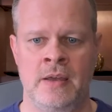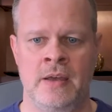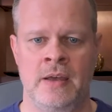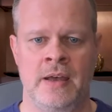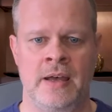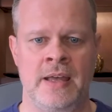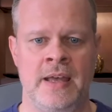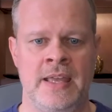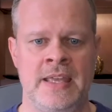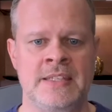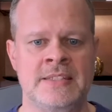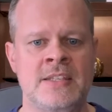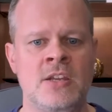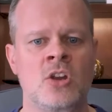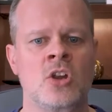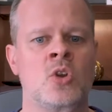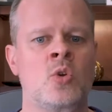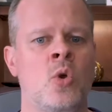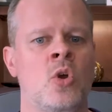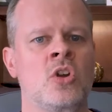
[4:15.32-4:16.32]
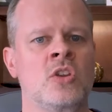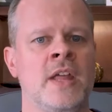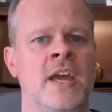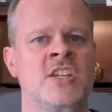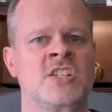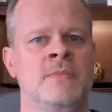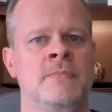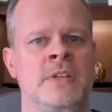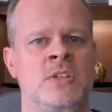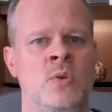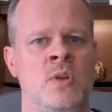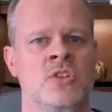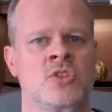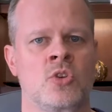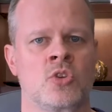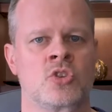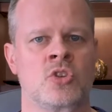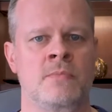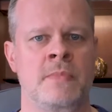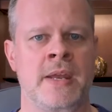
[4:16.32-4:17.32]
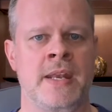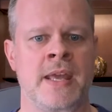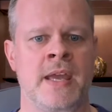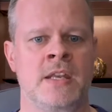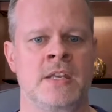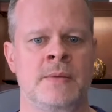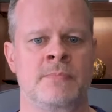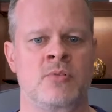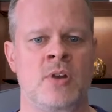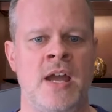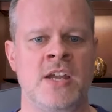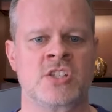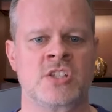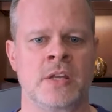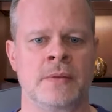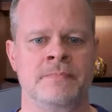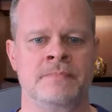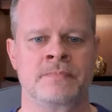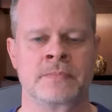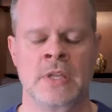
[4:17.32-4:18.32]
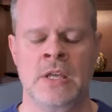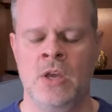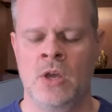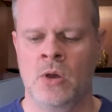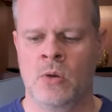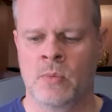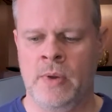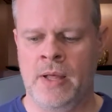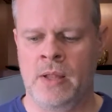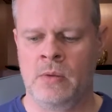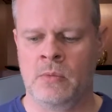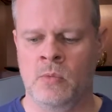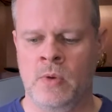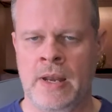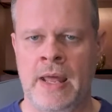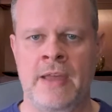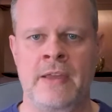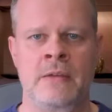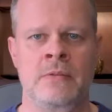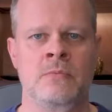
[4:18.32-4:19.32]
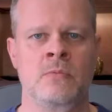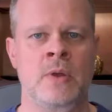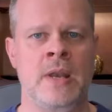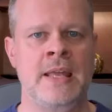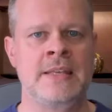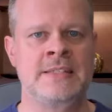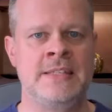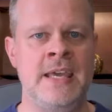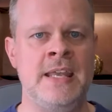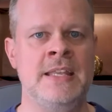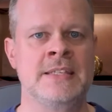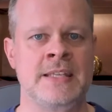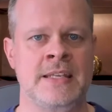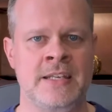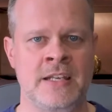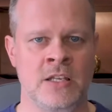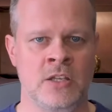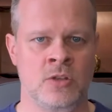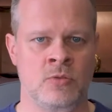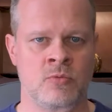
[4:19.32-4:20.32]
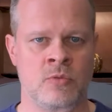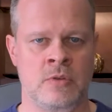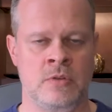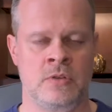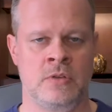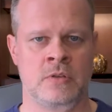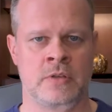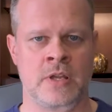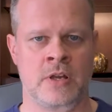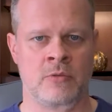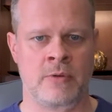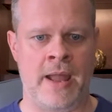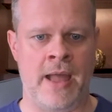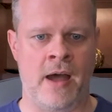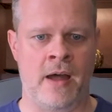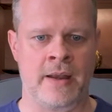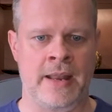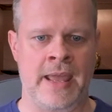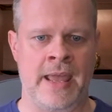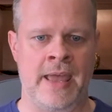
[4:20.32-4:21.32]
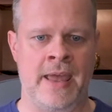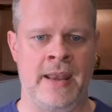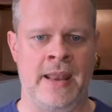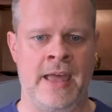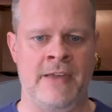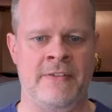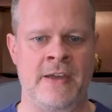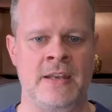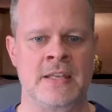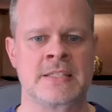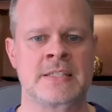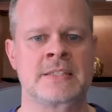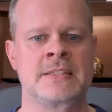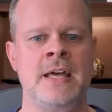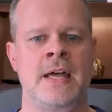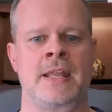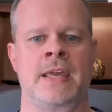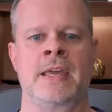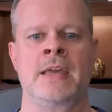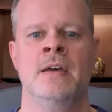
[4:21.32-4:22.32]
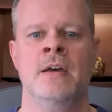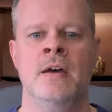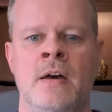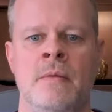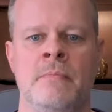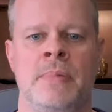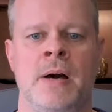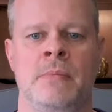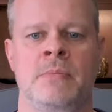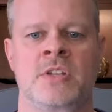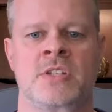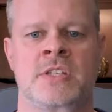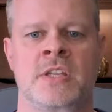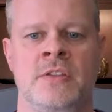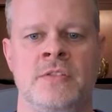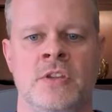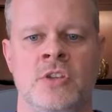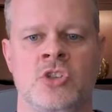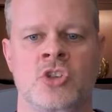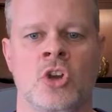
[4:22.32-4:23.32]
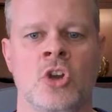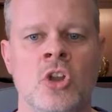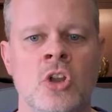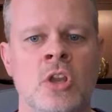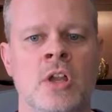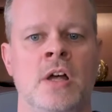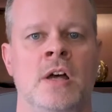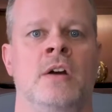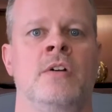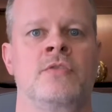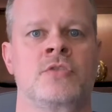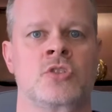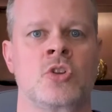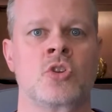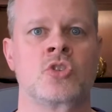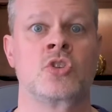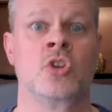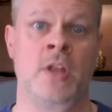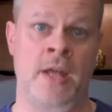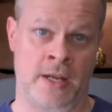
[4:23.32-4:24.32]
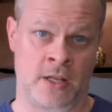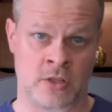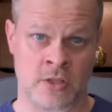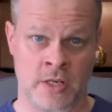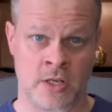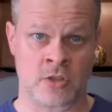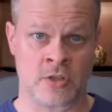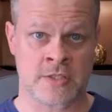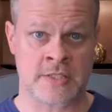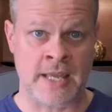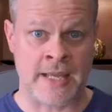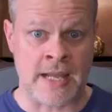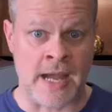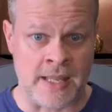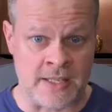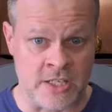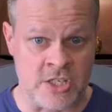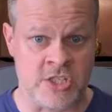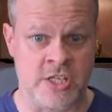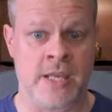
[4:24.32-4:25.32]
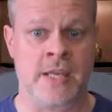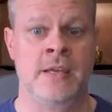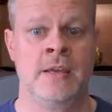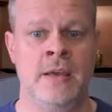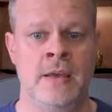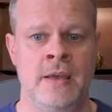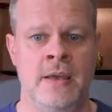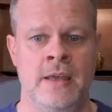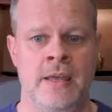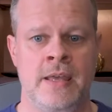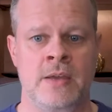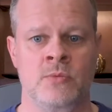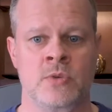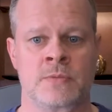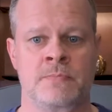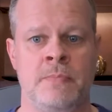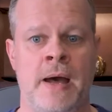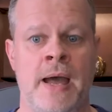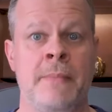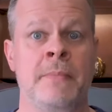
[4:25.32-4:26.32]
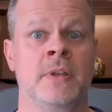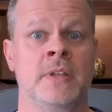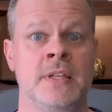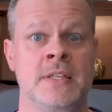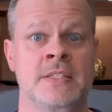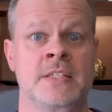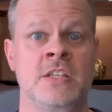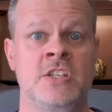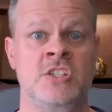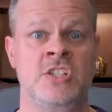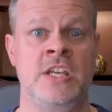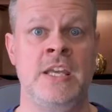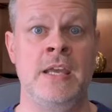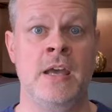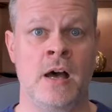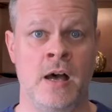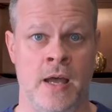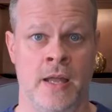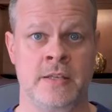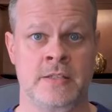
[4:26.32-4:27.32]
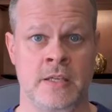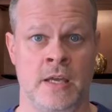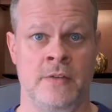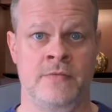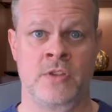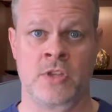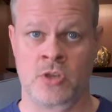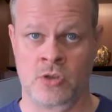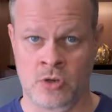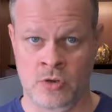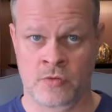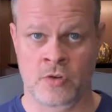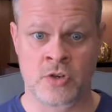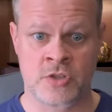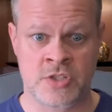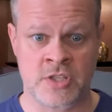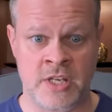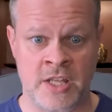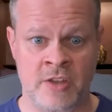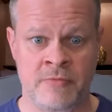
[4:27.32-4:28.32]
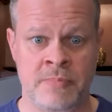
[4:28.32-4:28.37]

is there a correlation between social media and depression? Well, what I did is I did a little looking around, and I found a study published in the Journal of Social and Clinical Psychology. It was by Melissa G. Hunt of the University of